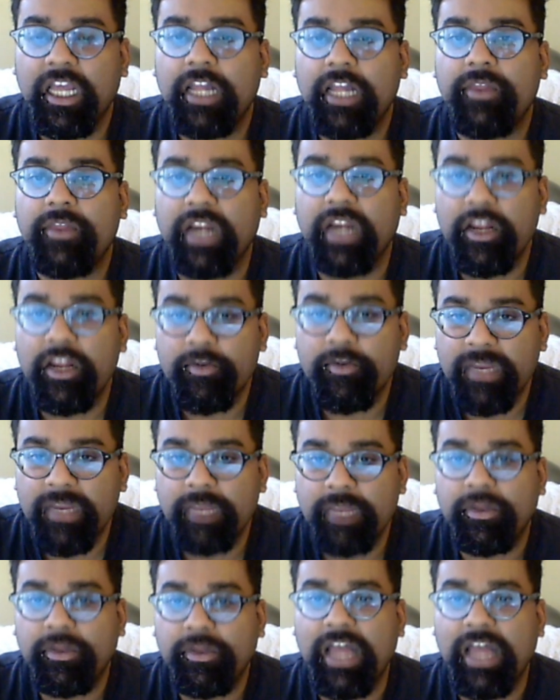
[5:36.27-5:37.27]
that other
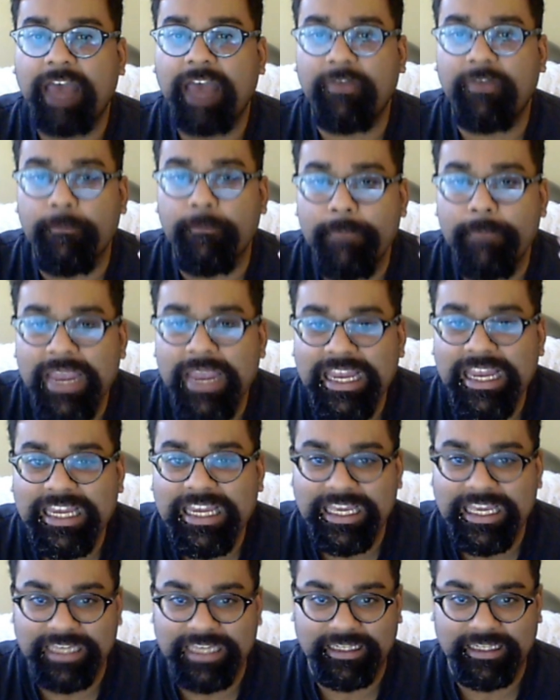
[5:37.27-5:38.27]
people have
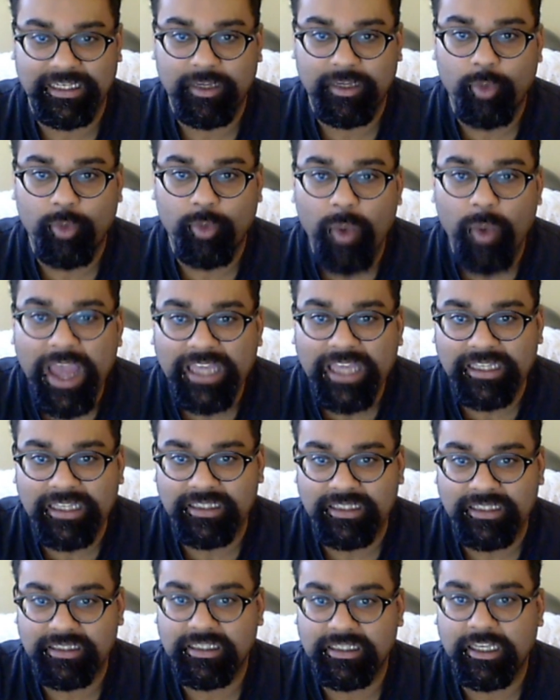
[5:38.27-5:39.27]
immediate
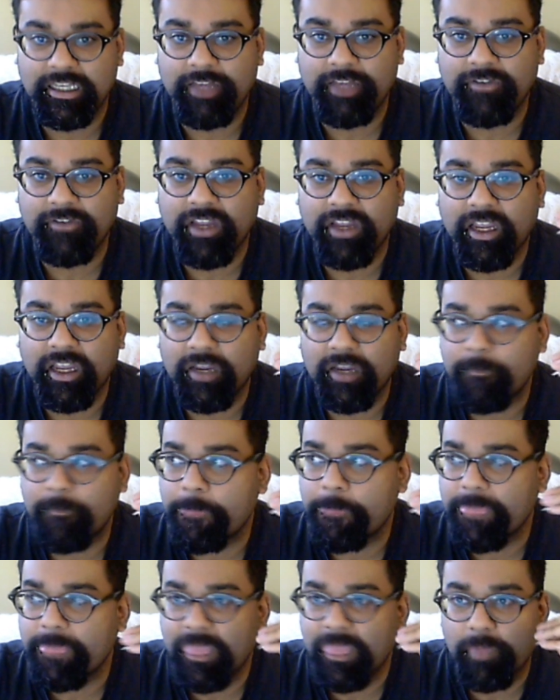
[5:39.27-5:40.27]
ways of
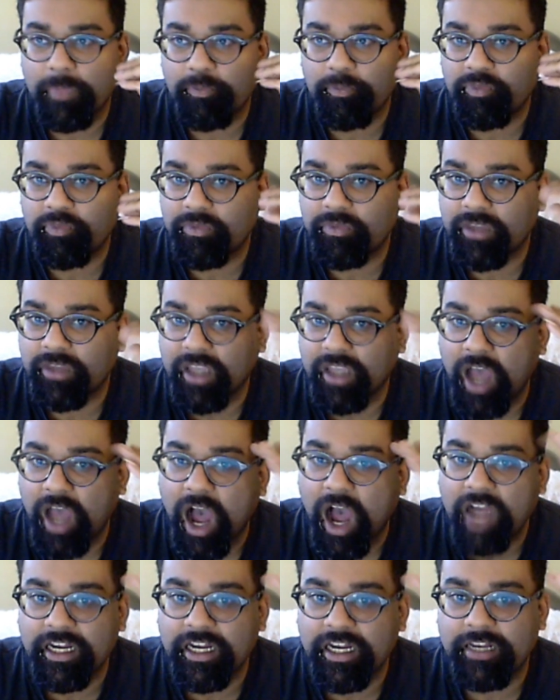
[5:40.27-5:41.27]

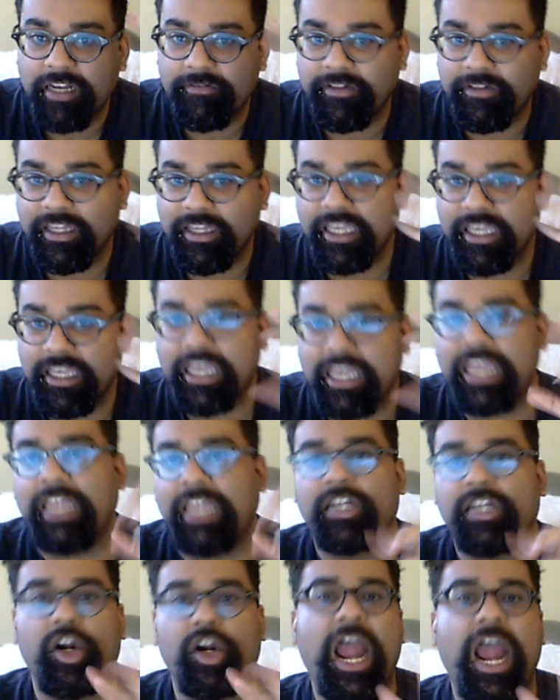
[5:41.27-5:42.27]
cognitively
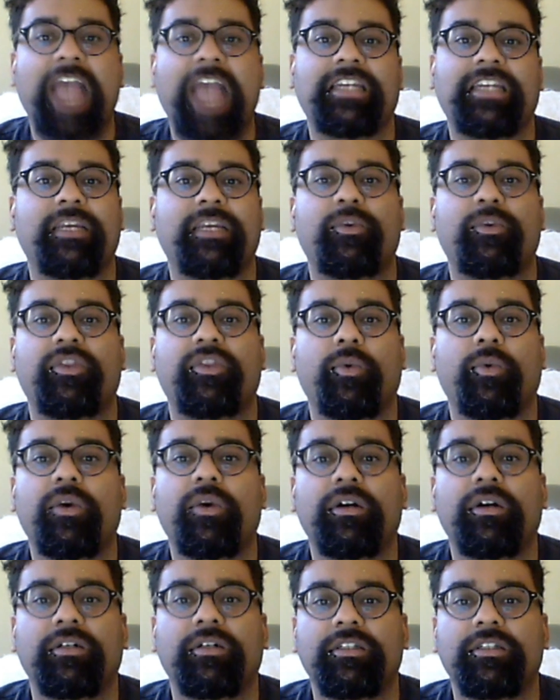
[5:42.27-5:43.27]
interacting with the
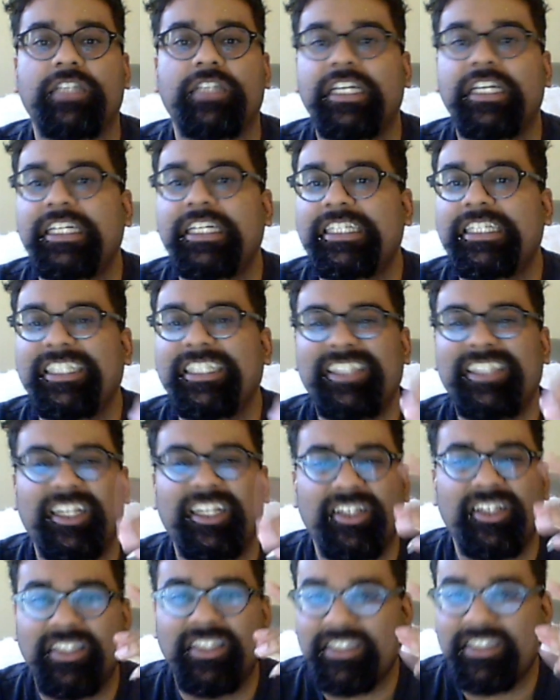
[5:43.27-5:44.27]
world that
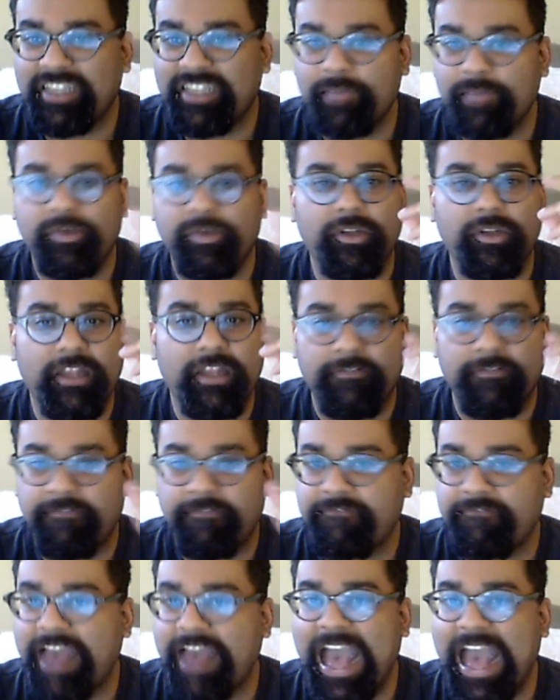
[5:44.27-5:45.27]
are simple and
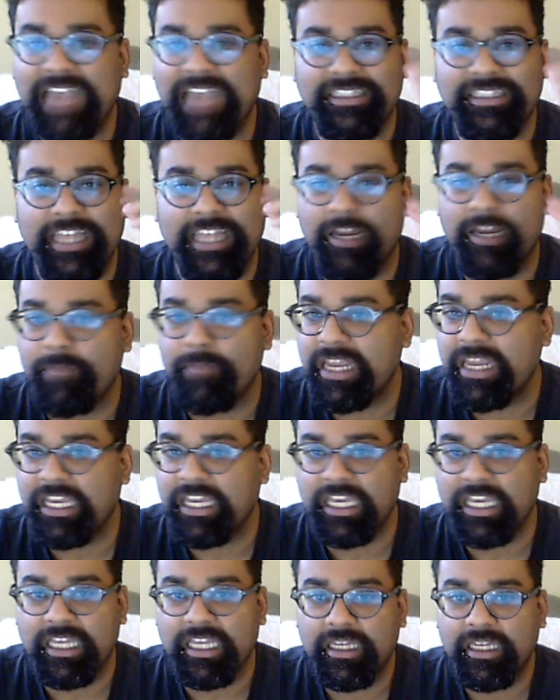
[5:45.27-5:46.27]
fast and
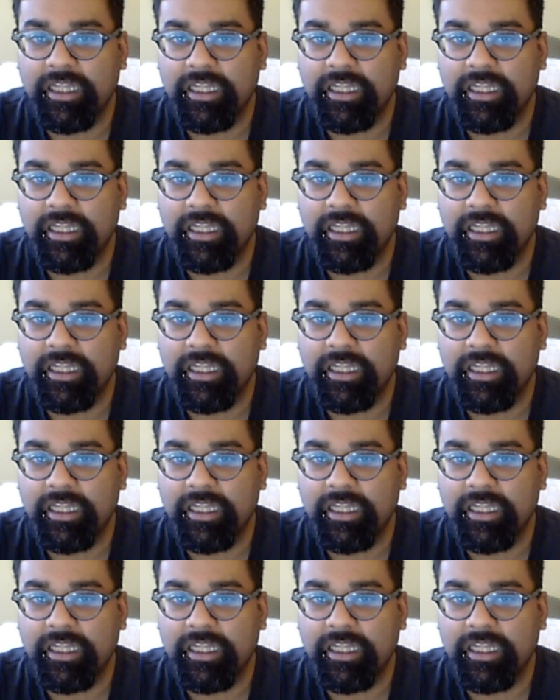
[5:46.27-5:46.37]
immediate,